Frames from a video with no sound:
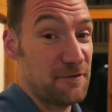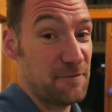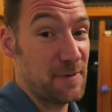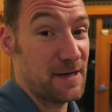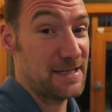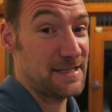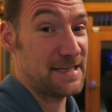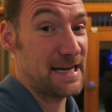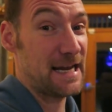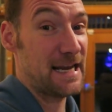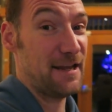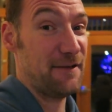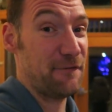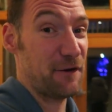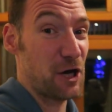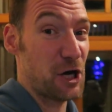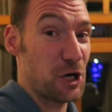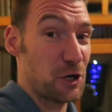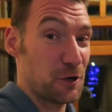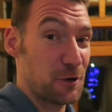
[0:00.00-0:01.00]
of my daily
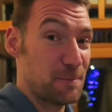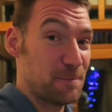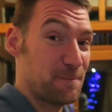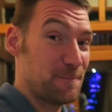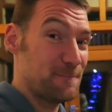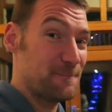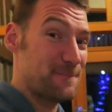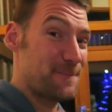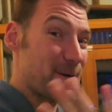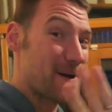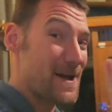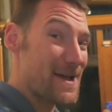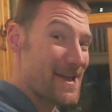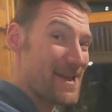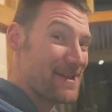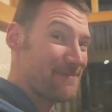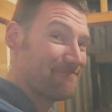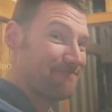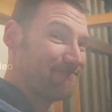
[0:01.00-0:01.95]
vlog. Bye!